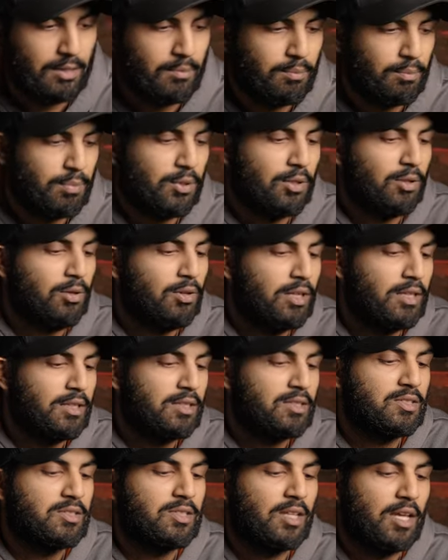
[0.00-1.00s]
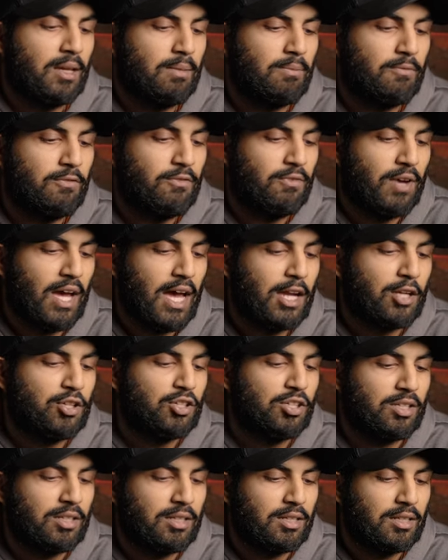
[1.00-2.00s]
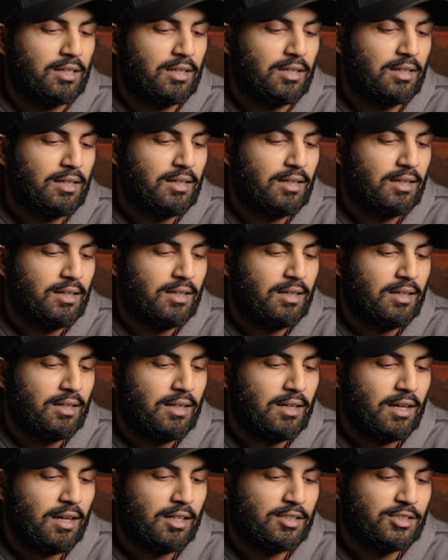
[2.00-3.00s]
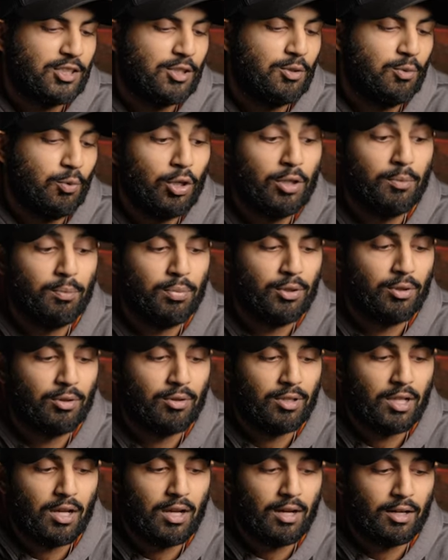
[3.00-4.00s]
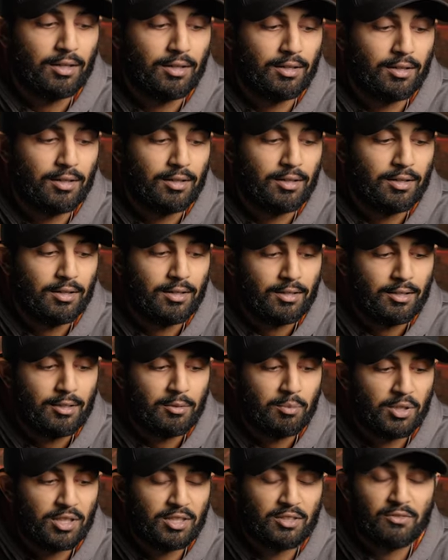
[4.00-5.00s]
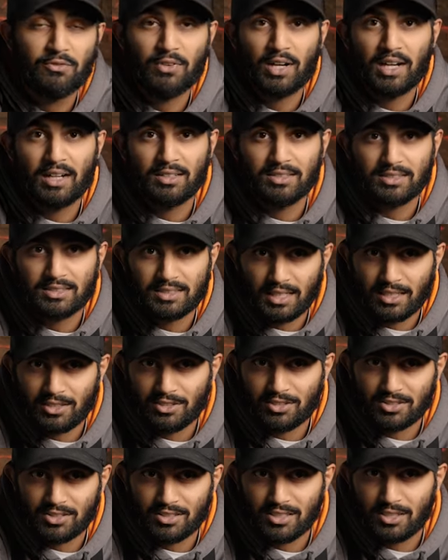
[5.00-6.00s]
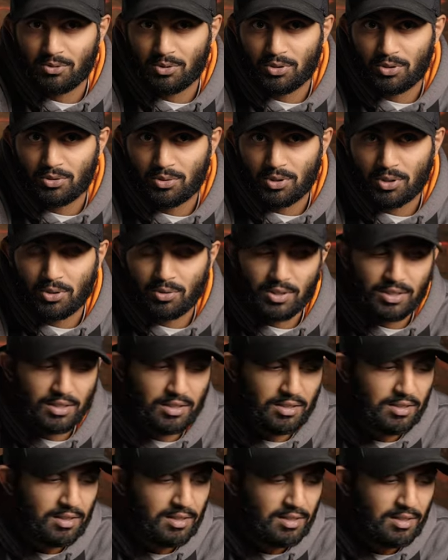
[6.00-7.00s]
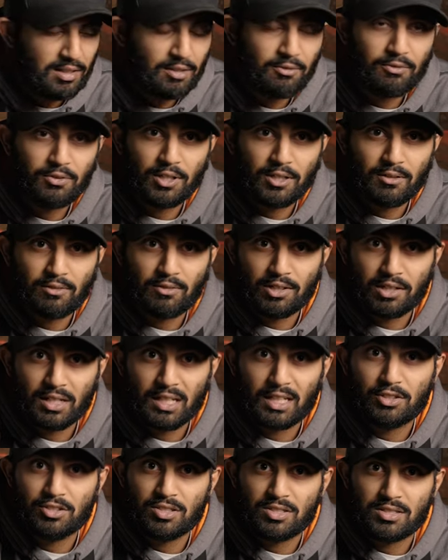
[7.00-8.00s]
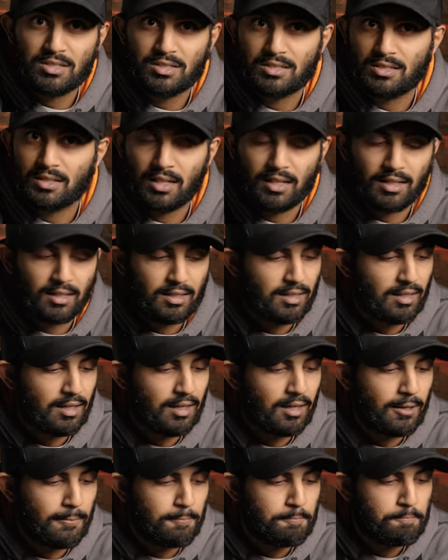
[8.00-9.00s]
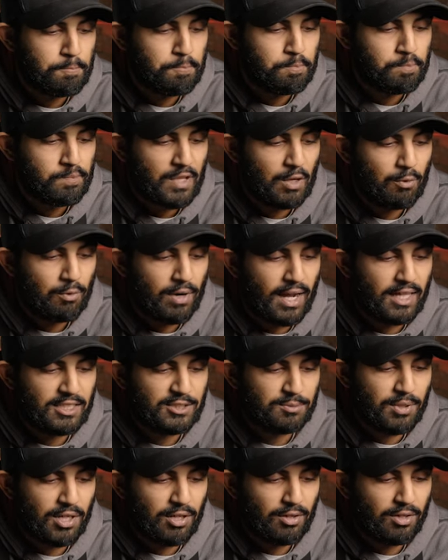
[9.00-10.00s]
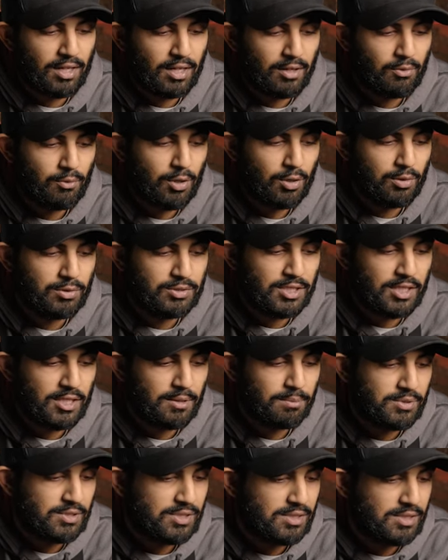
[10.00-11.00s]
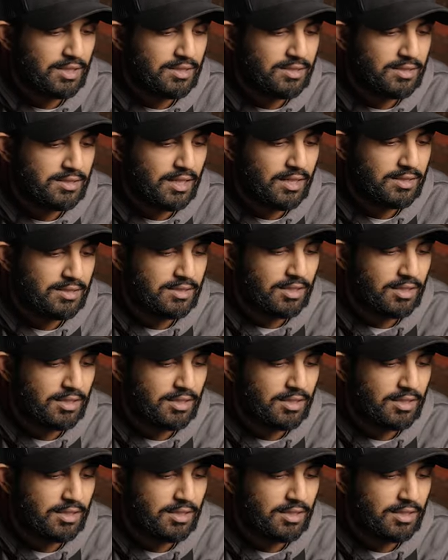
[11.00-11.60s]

Brew it in the same fashion as you would brew a lager, but in the final stages they would throw in the flavoring agents like um, raspberry and rose hips, it says